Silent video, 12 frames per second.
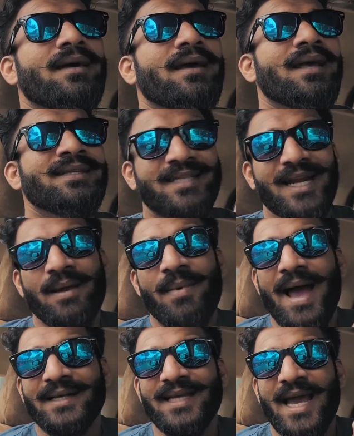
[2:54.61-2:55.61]
Instagram
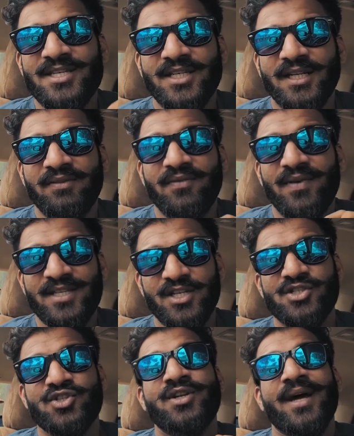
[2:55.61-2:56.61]
has IGTV, which
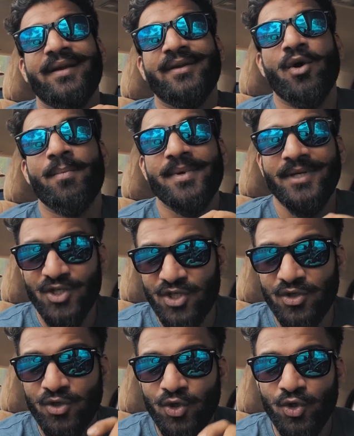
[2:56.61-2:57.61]
is a direct
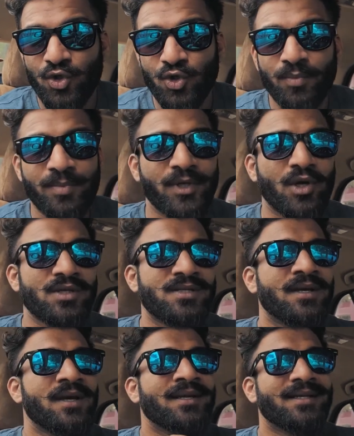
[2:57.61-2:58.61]
competition to YouTube, because
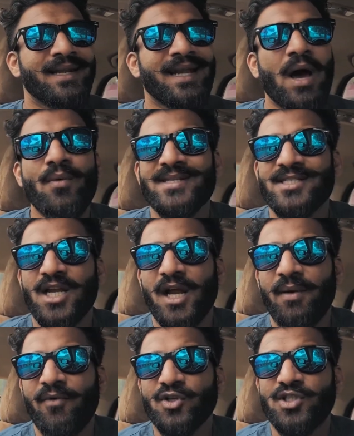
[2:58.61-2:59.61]
till now
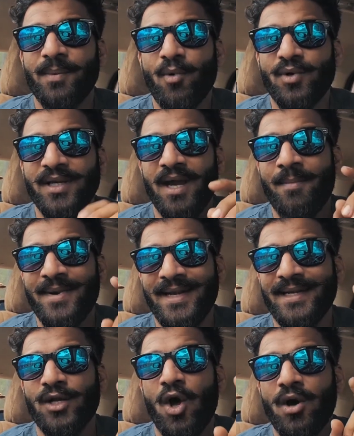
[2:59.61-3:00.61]
Instagram was supporting a
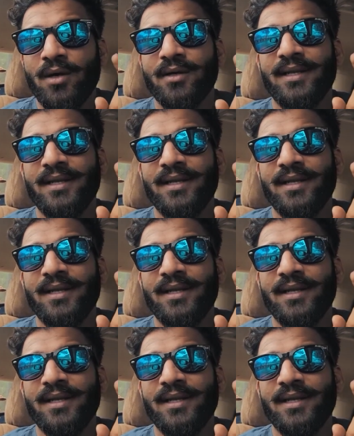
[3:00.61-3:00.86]
minute length